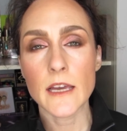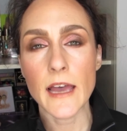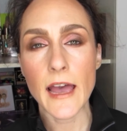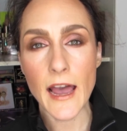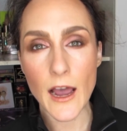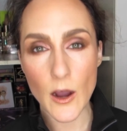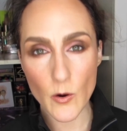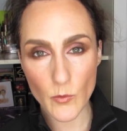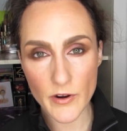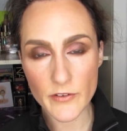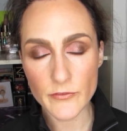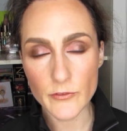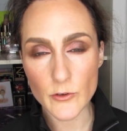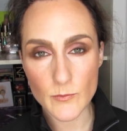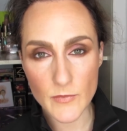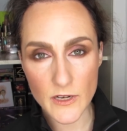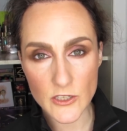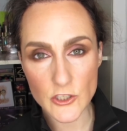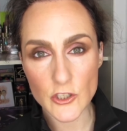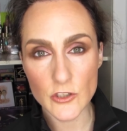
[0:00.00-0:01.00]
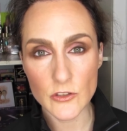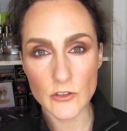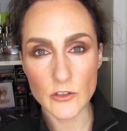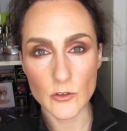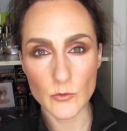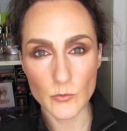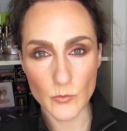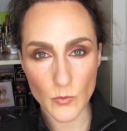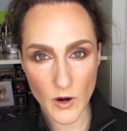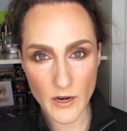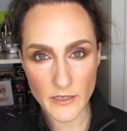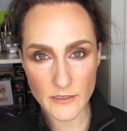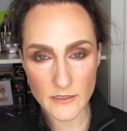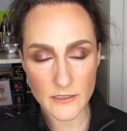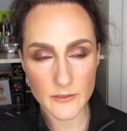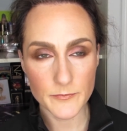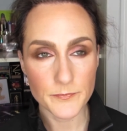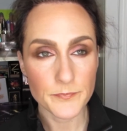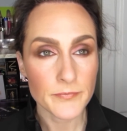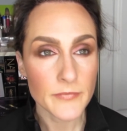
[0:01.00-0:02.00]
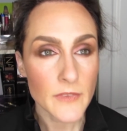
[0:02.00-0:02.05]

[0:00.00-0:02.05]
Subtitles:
however much you want.